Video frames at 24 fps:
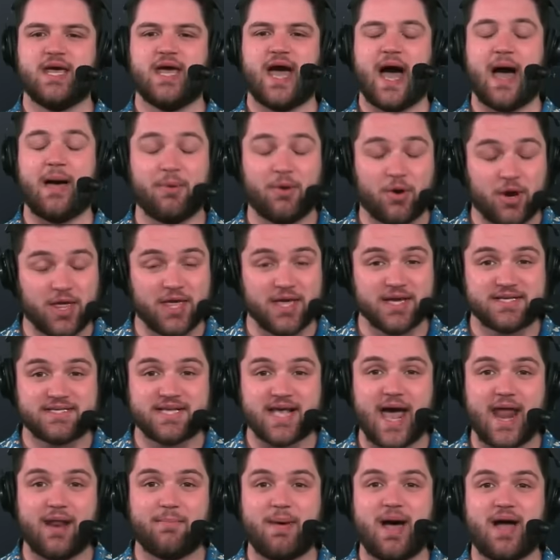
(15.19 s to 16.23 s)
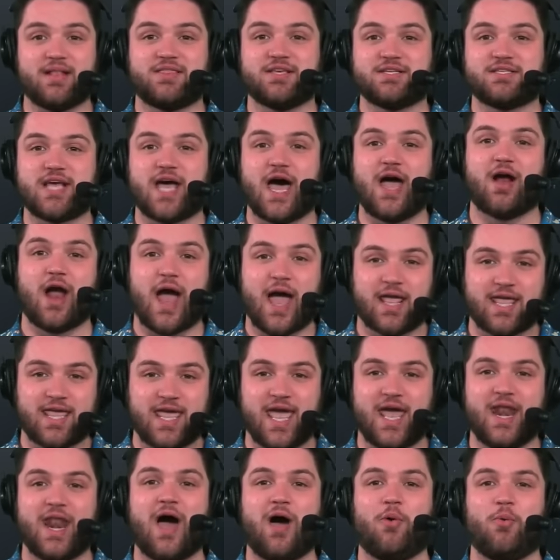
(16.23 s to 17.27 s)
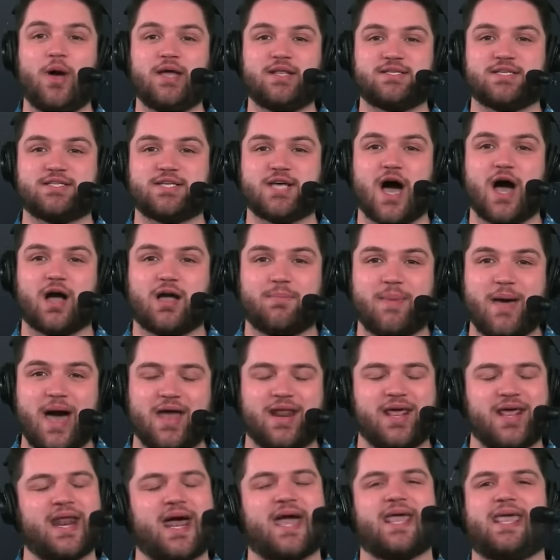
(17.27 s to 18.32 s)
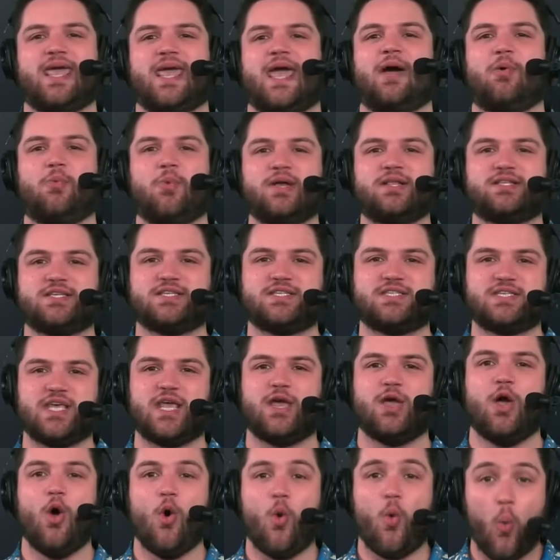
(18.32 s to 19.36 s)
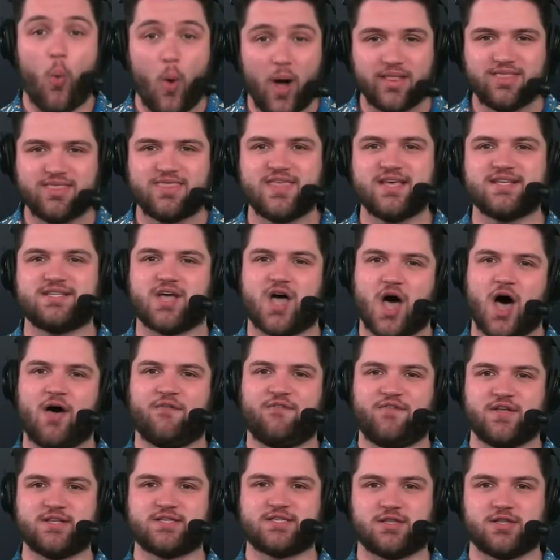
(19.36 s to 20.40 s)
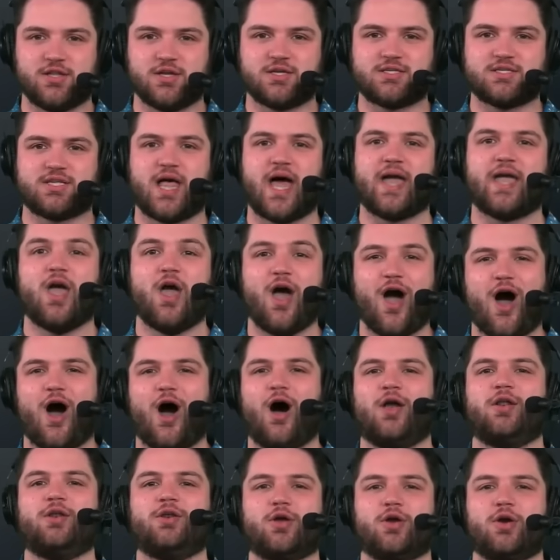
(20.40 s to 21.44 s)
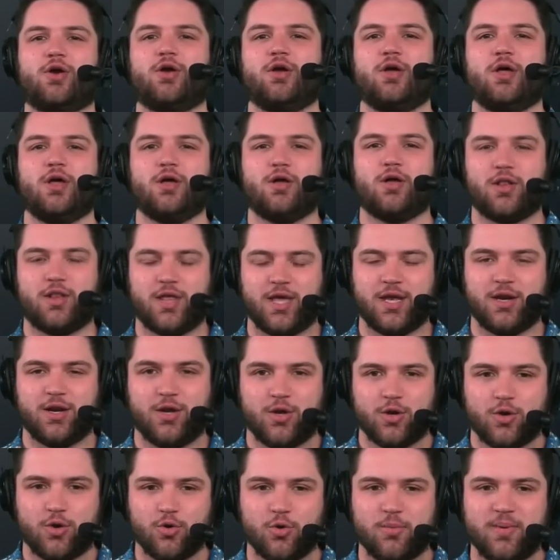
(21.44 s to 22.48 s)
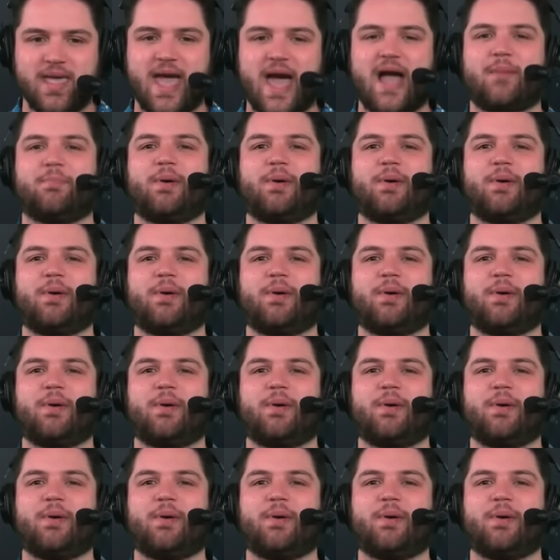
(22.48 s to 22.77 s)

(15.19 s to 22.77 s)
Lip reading: I'm really excited about this hire. I cannot wait to talk about it, and I can't wait to see what this offense looks like under Klint Kubiak.